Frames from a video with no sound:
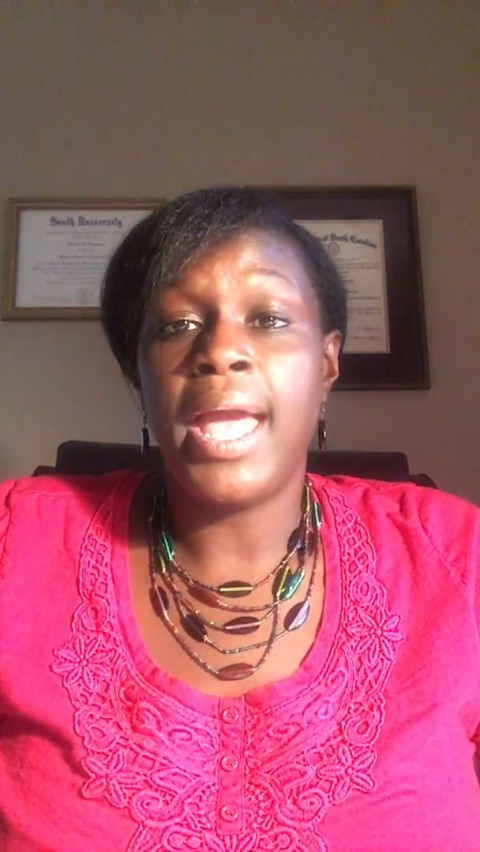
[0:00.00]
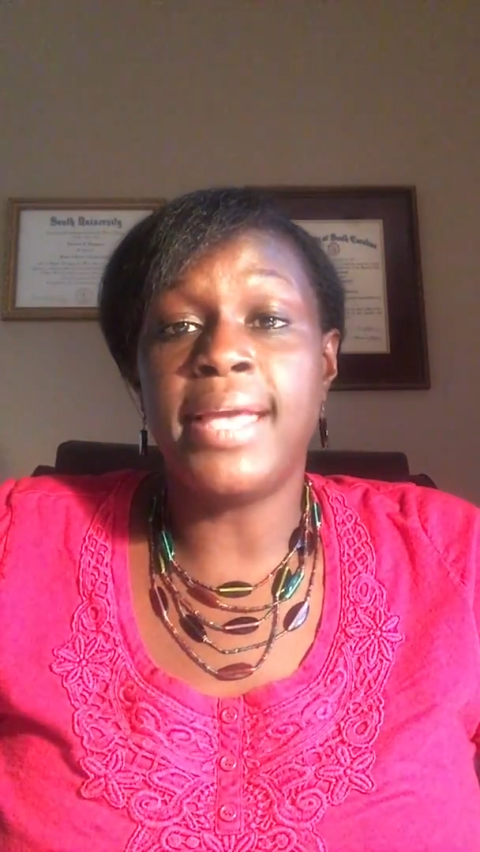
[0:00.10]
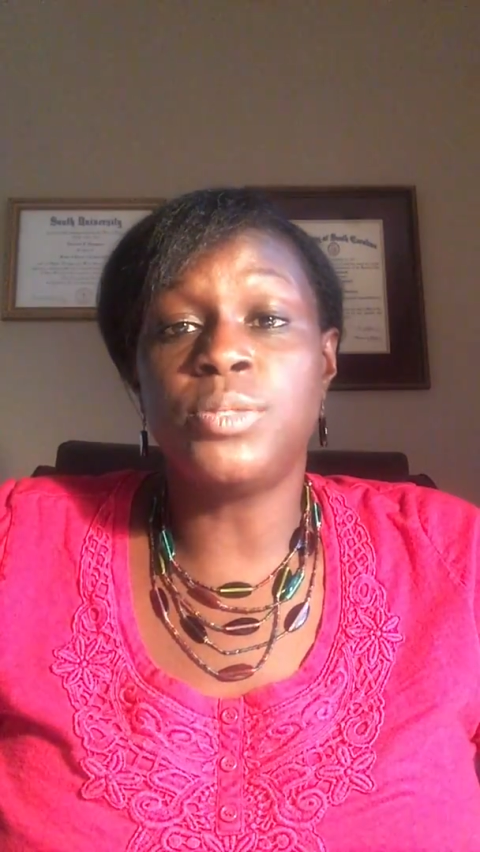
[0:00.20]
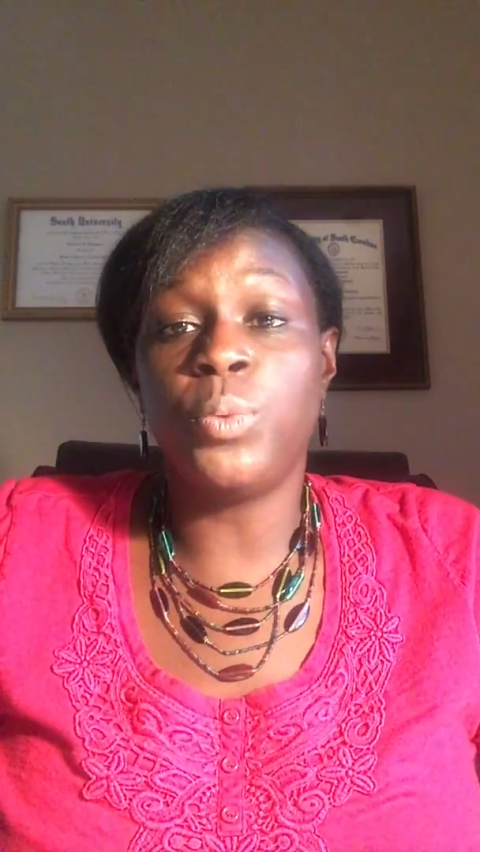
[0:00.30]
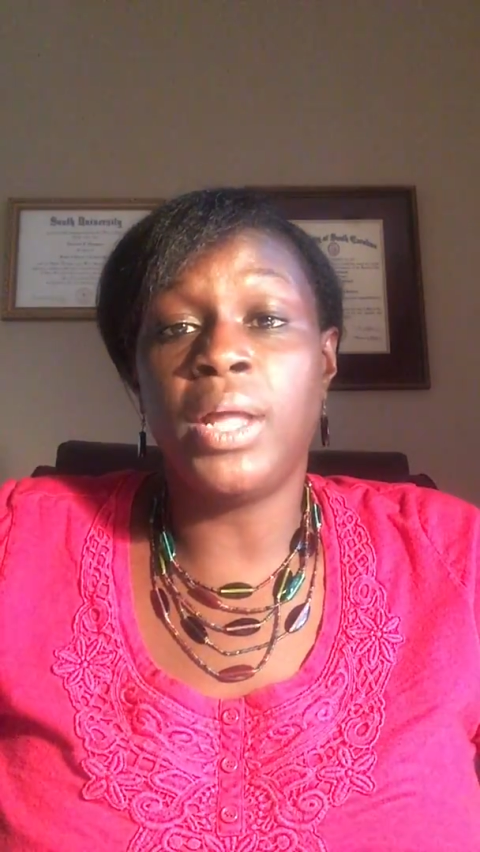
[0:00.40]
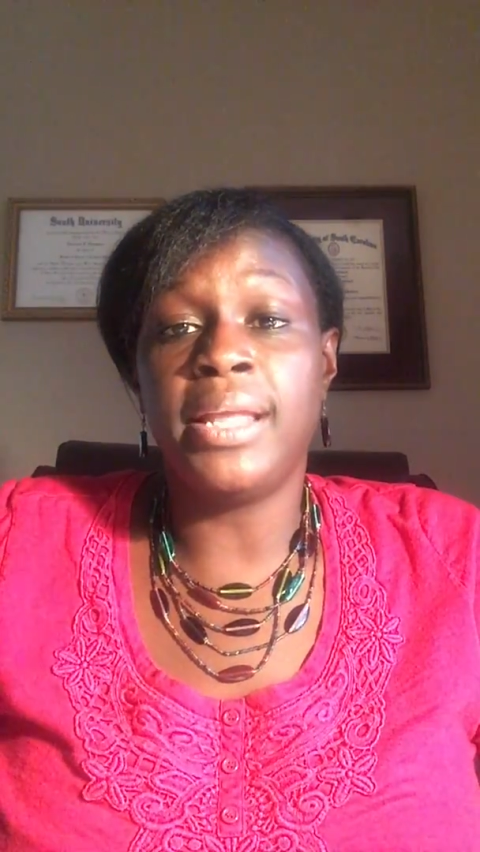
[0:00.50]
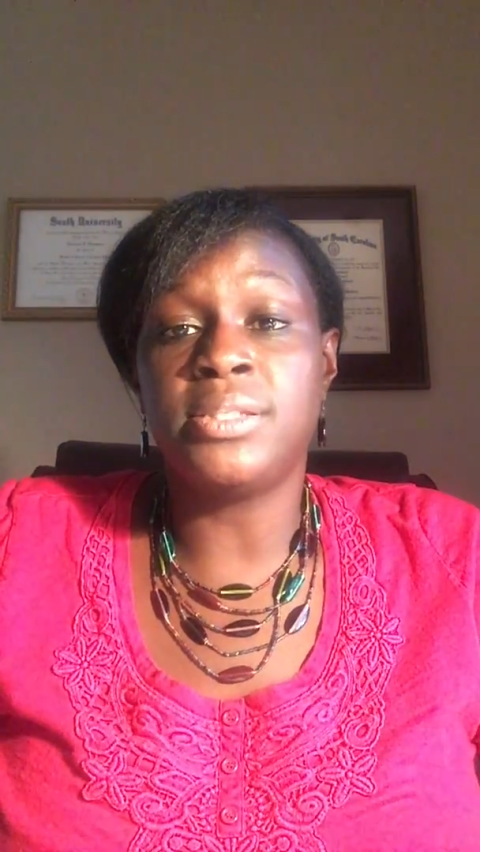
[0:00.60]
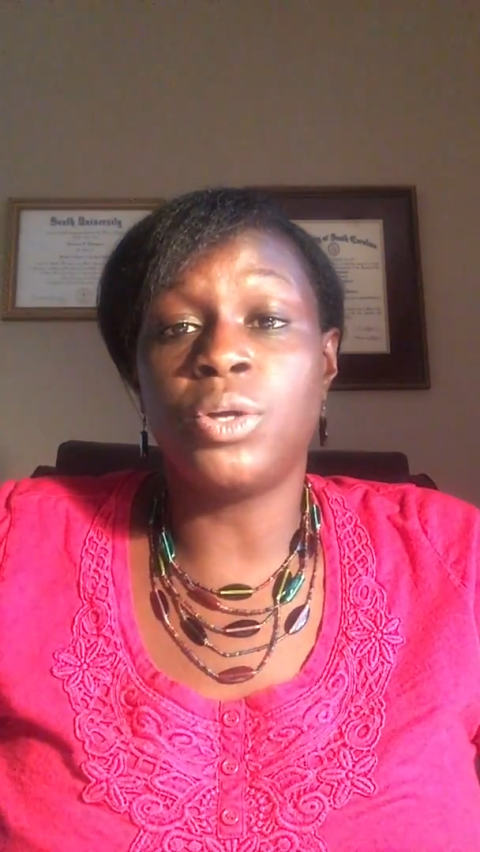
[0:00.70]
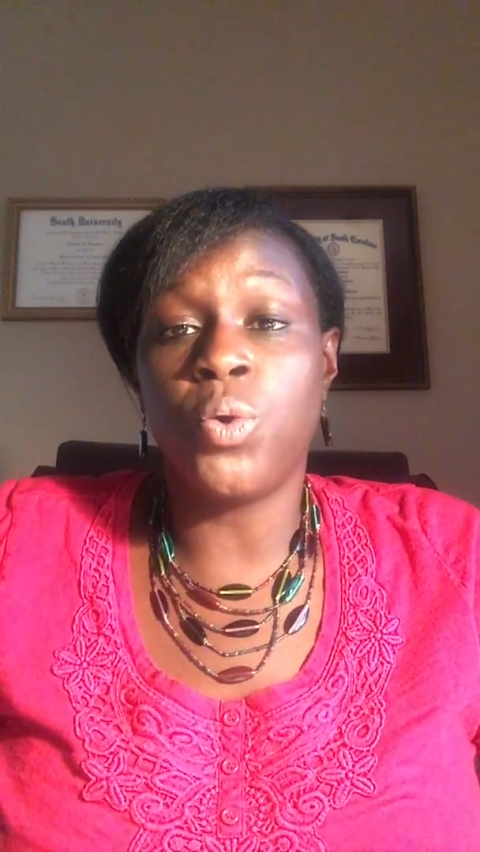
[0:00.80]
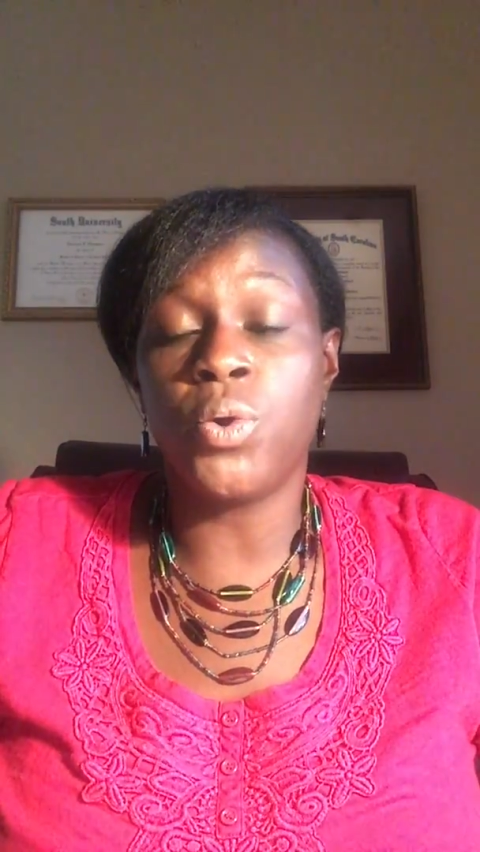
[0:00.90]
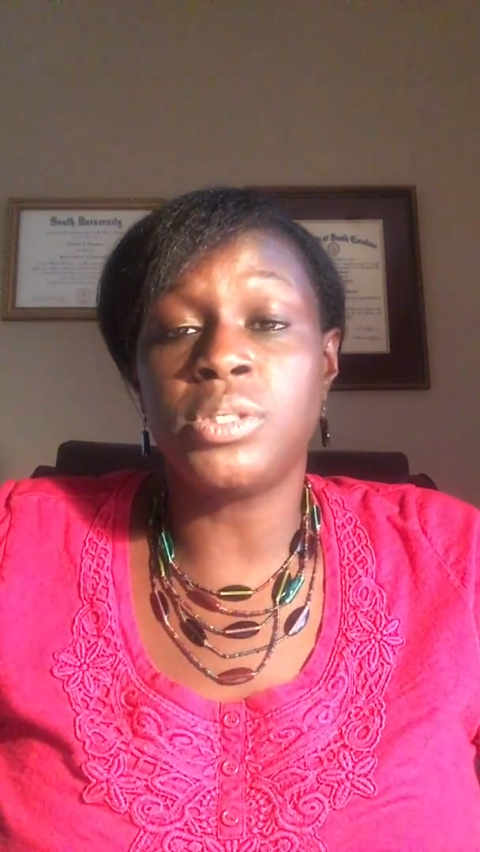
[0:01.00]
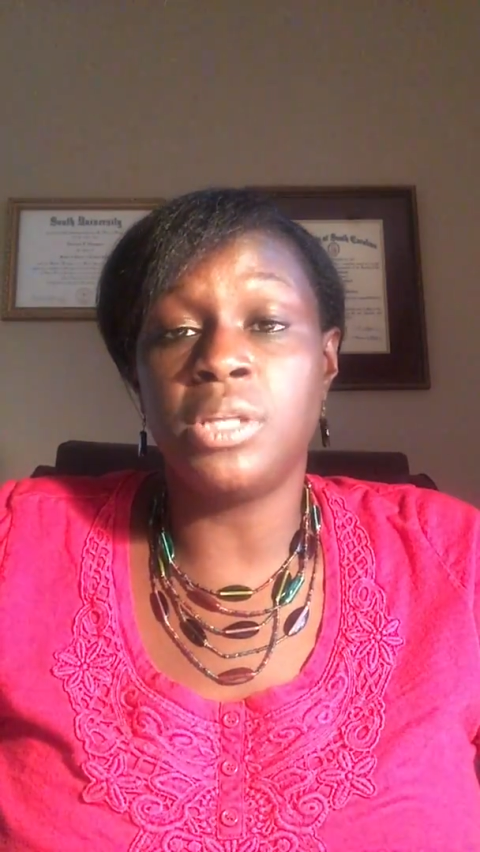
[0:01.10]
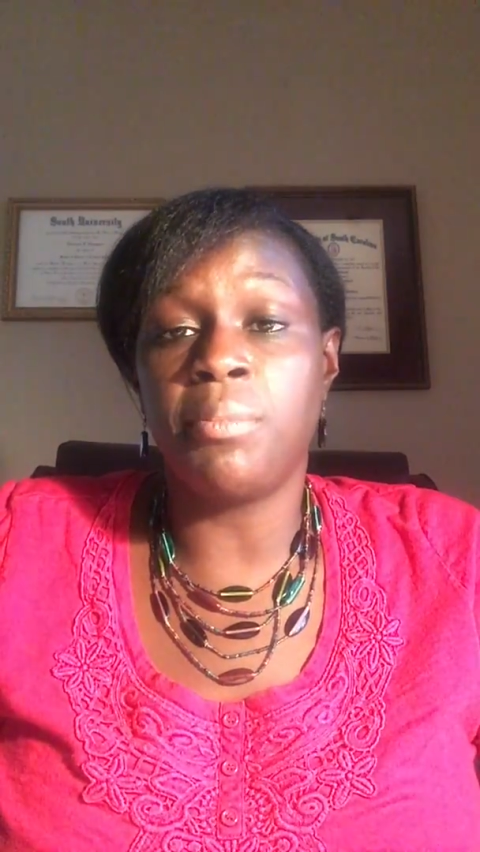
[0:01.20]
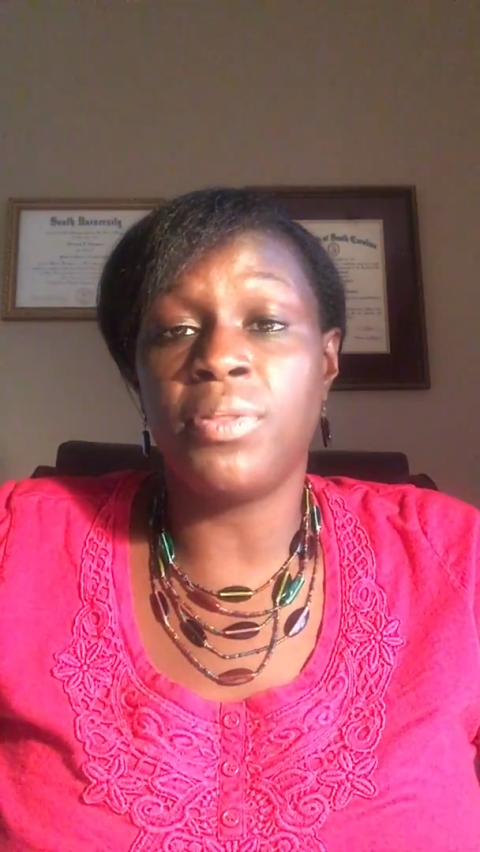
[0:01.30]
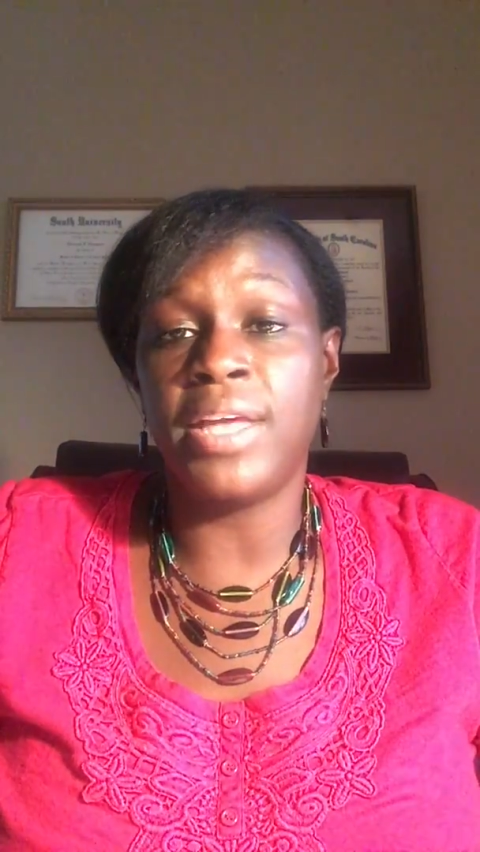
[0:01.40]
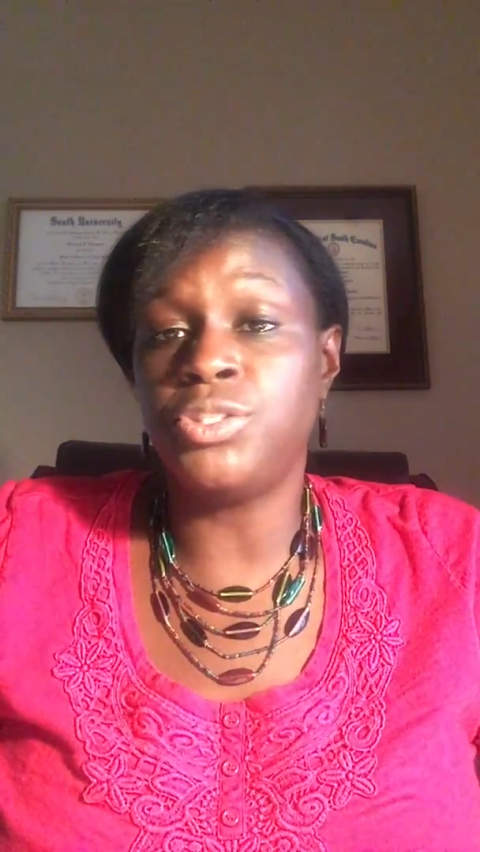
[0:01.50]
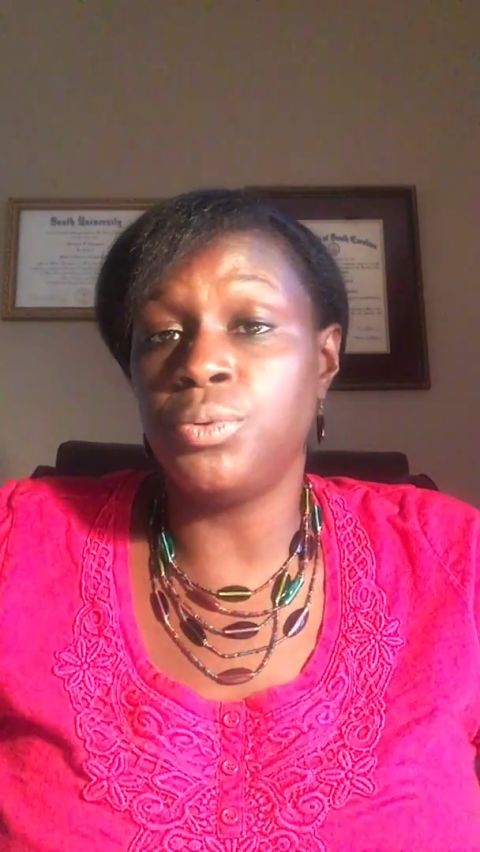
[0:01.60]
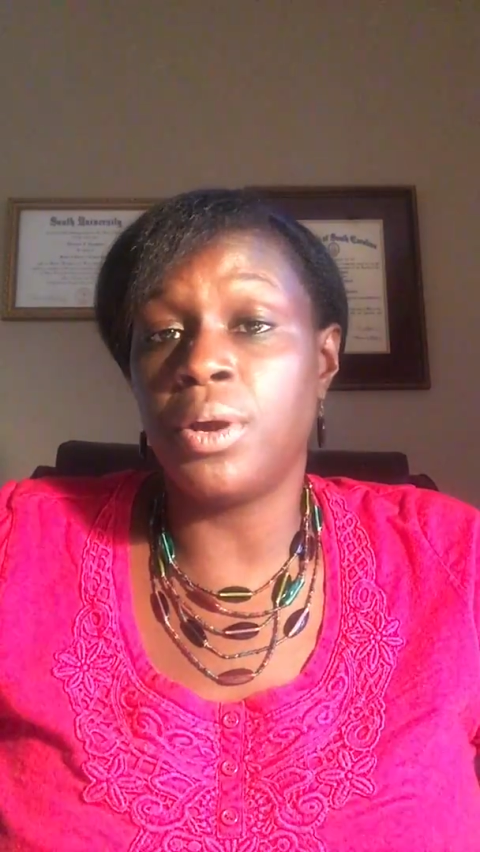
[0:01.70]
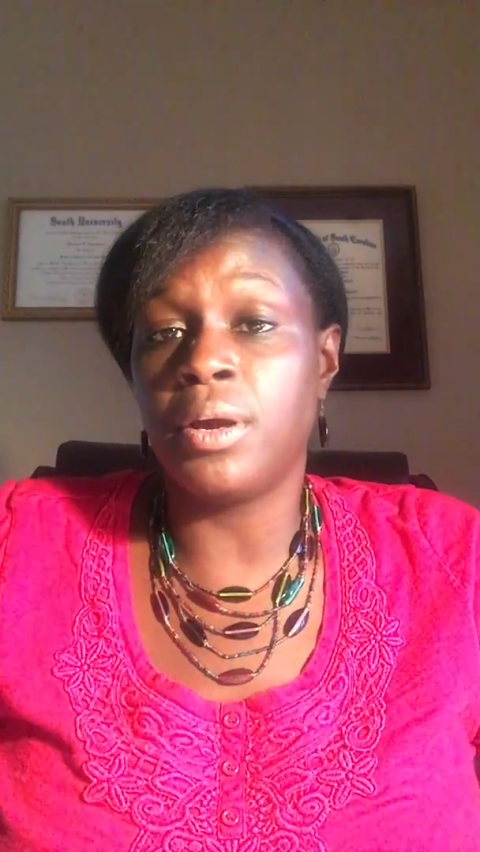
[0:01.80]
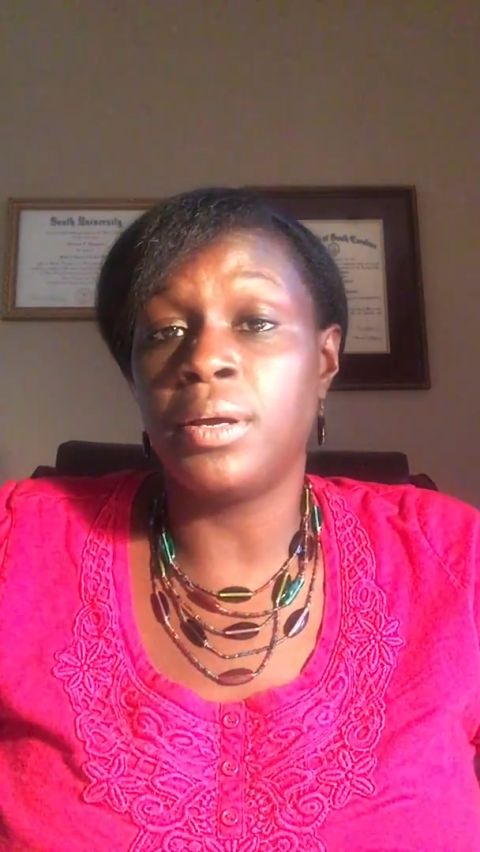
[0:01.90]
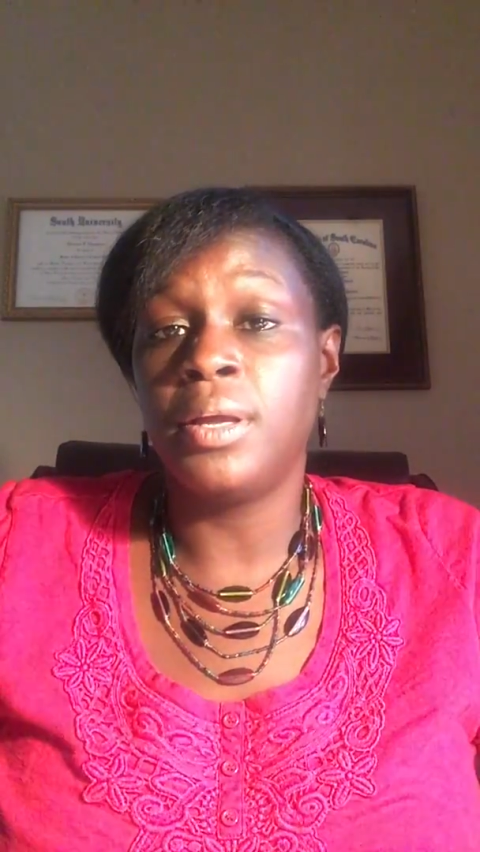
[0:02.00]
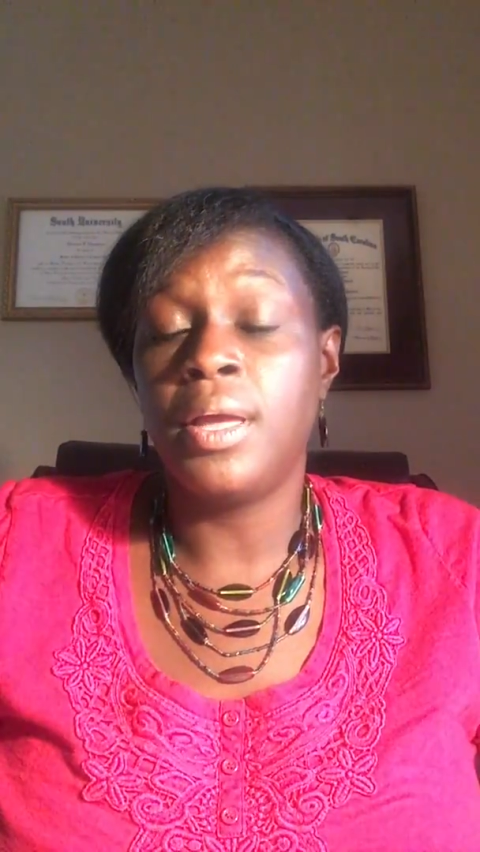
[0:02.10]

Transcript: as well as the course number that you are